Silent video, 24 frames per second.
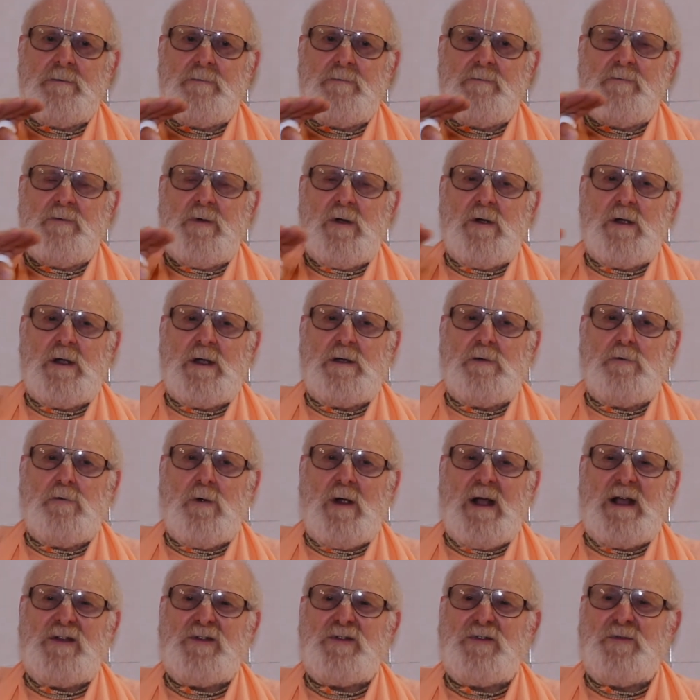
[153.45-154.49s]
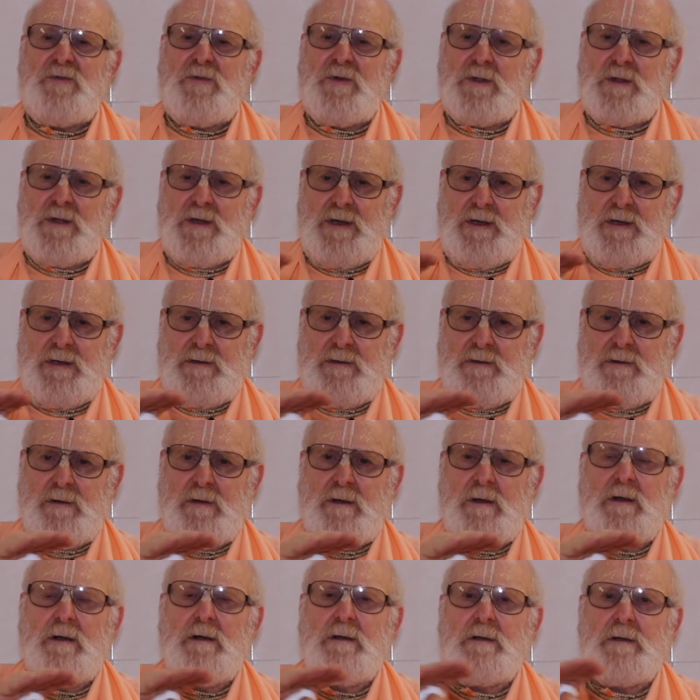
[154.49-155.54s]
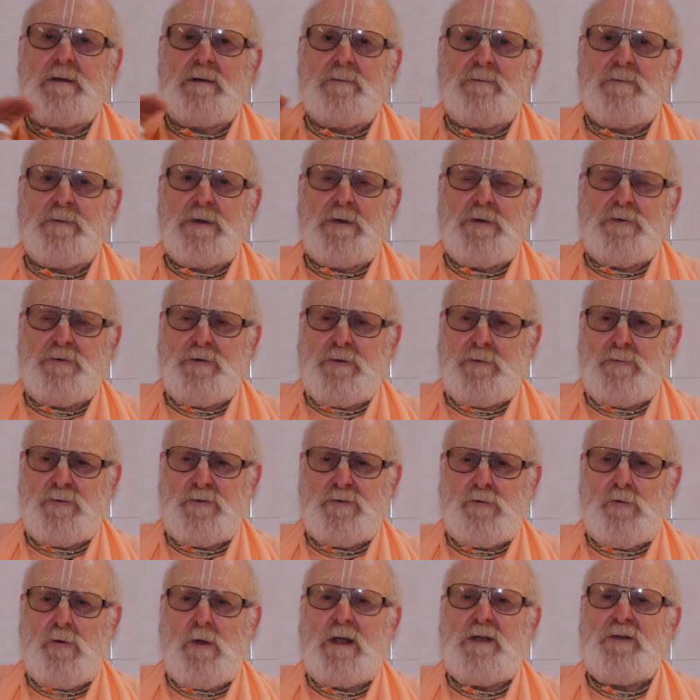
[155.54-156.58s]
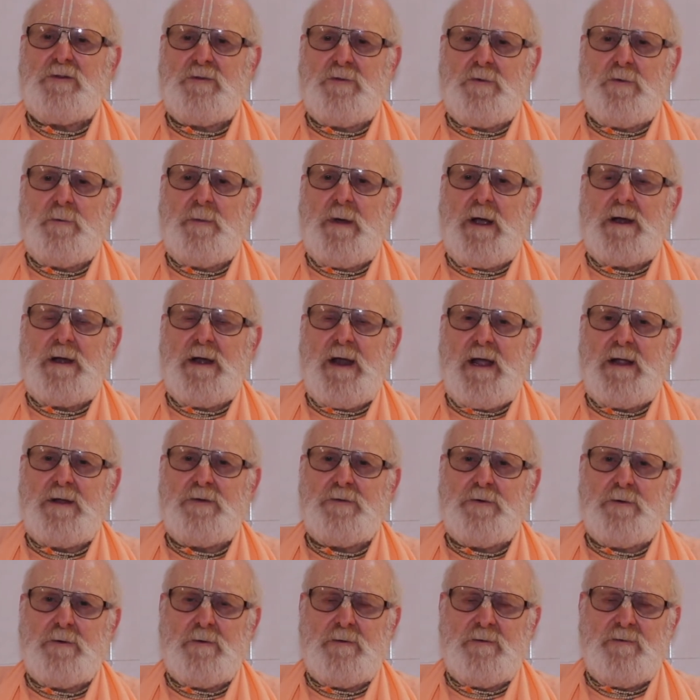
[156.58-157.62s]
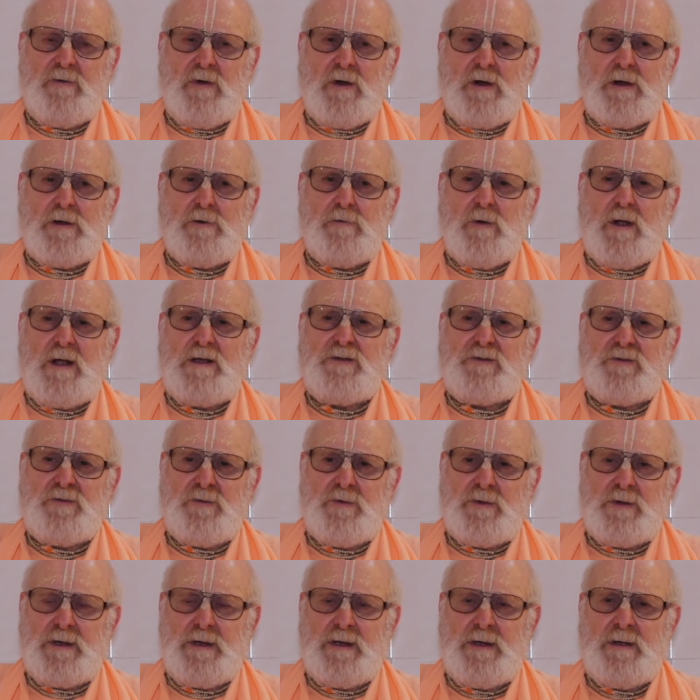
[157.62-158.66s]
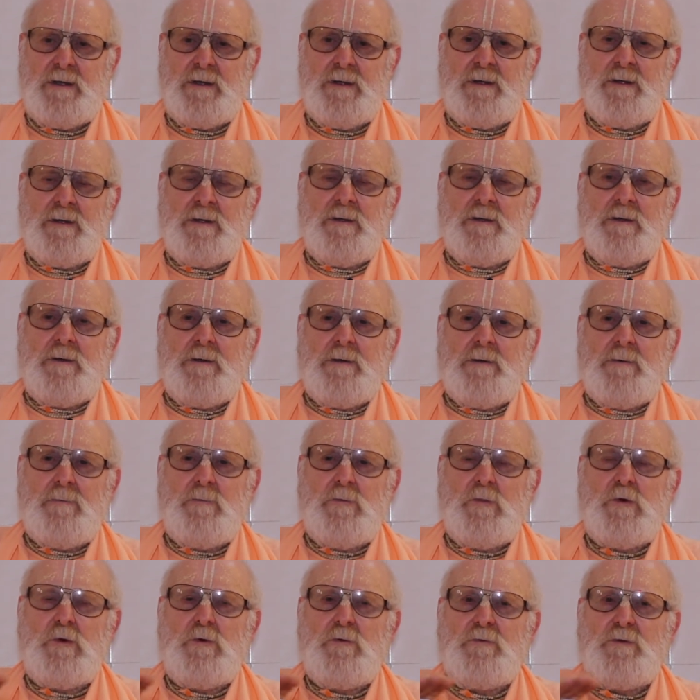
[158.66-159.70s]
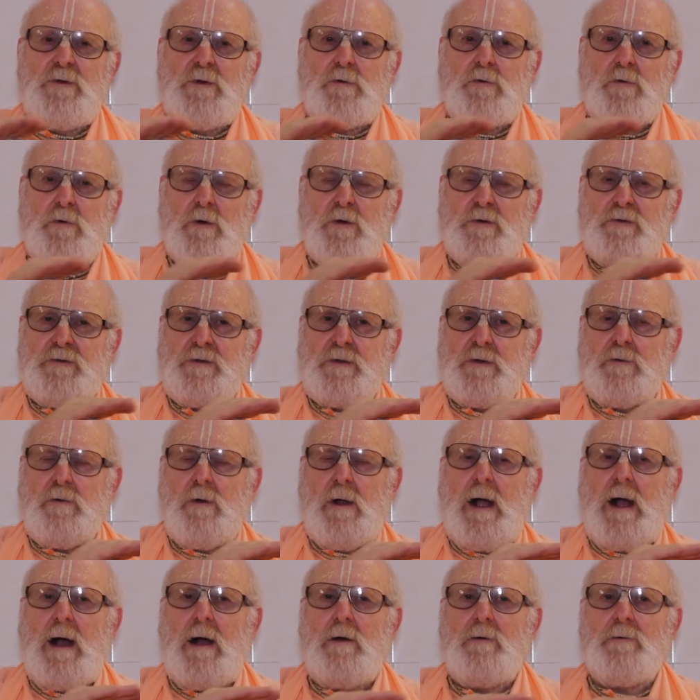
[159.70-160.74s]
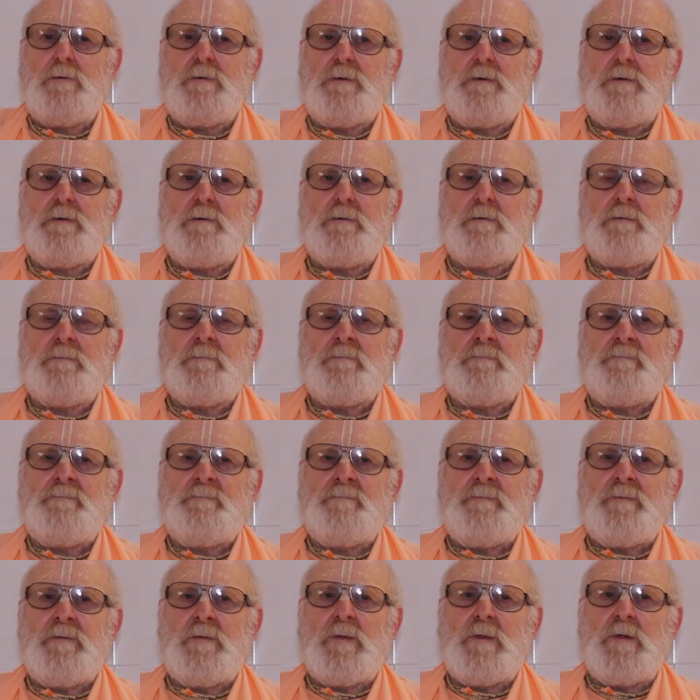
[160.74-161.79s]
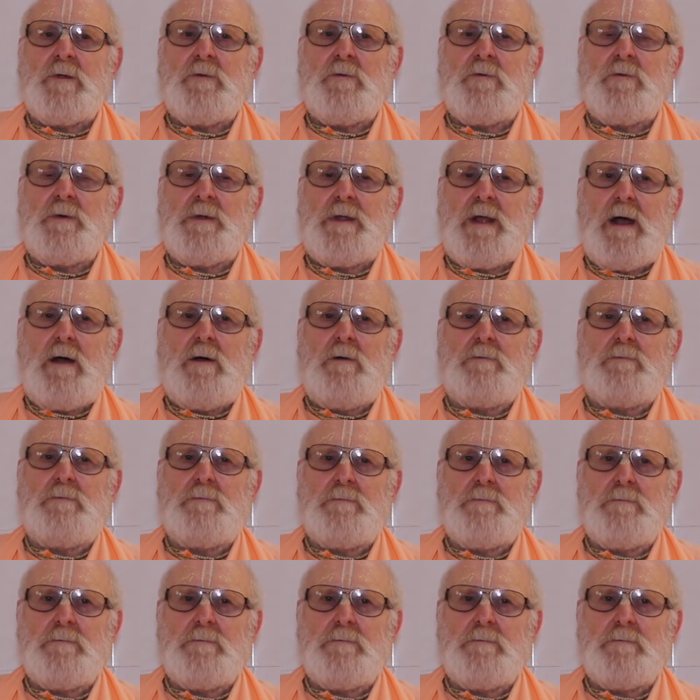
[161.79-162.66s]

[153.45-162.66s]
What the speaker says: very gracefully, because he was graceful by nature, he very gracefully moved across the ground without